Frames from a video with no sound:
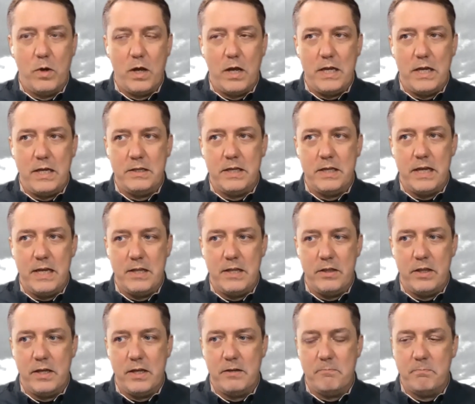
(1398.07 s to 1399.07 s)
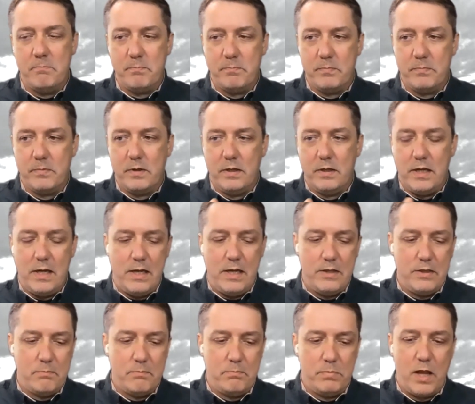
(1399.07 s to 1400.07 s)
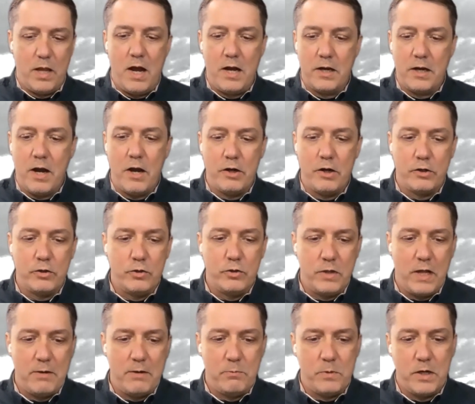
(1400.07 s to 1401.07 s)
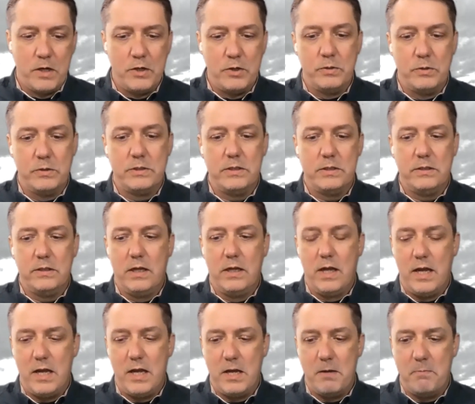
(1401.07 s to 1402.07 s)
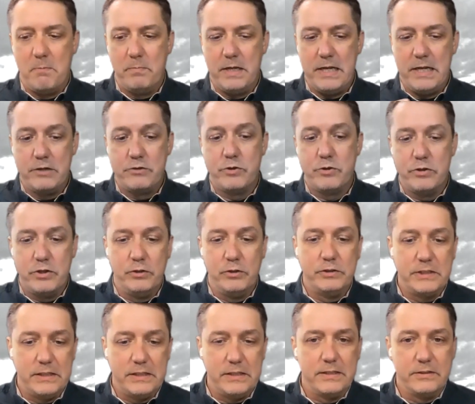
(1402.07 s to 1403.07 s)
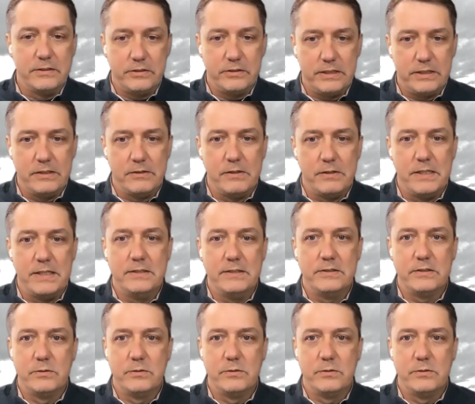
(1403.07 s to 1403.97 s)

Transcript: in the blog article I wrote introducing this series,